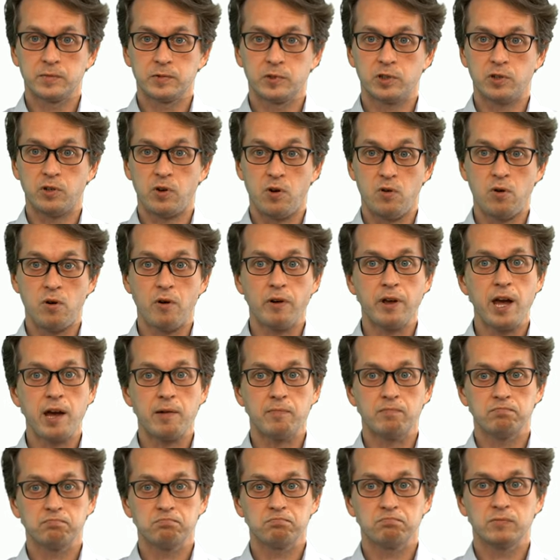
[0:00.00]
So,
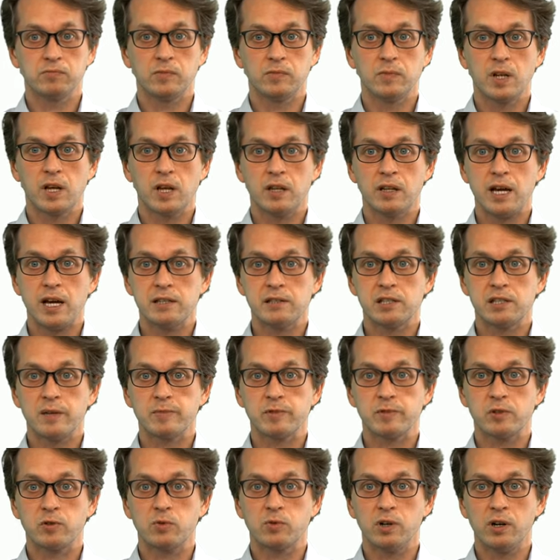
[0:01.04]
okay, that
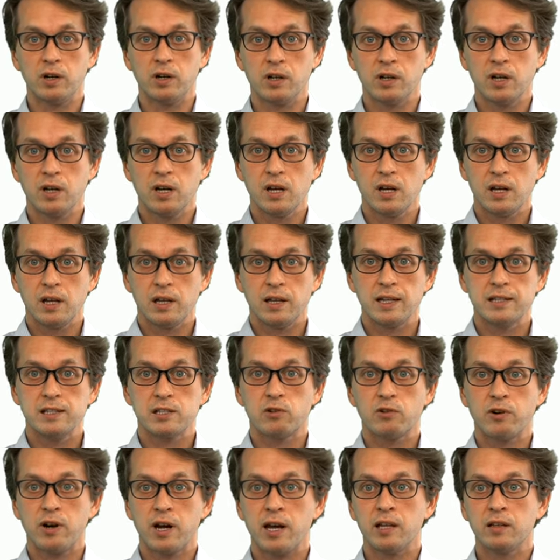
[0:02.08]
seems to work let's
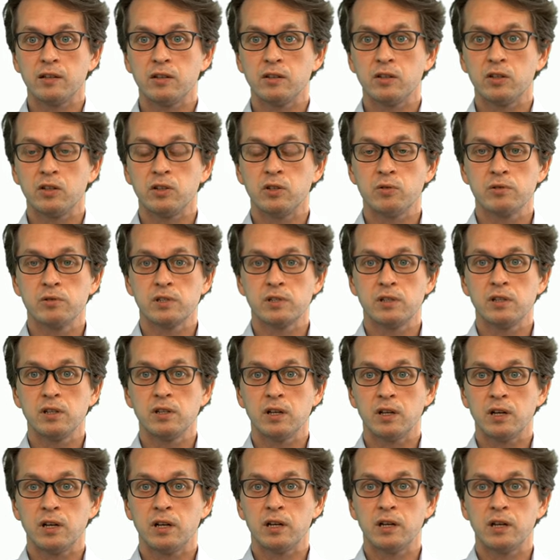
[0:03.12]
try and use
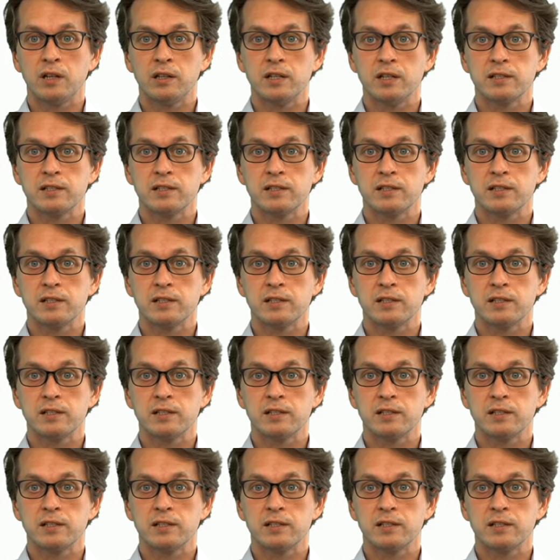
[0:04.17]
uh,